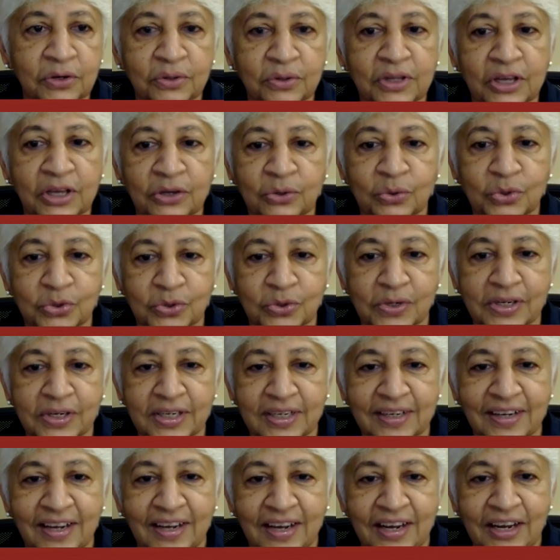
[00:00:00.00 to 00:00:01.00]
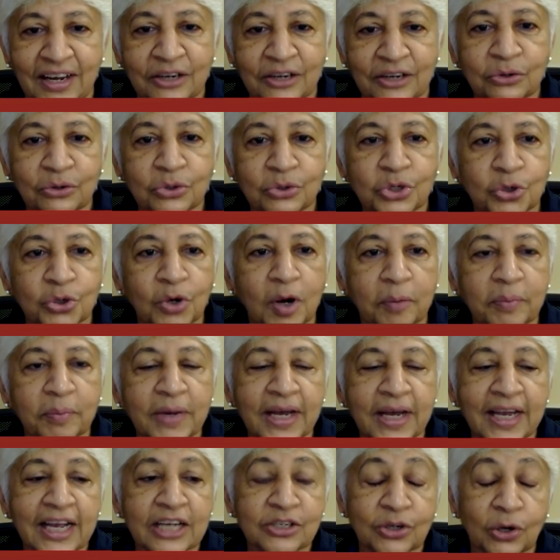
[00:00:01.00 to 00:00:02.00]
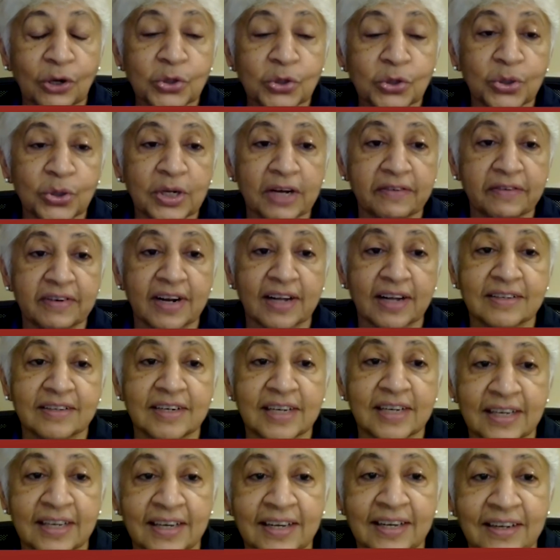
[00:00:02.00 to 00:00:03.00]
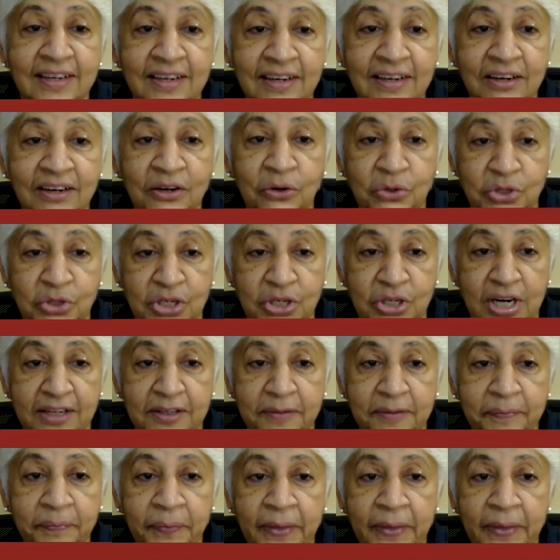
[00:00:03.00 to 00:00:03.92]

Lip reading: they usually do show up. It's also Navratri in Gujarat,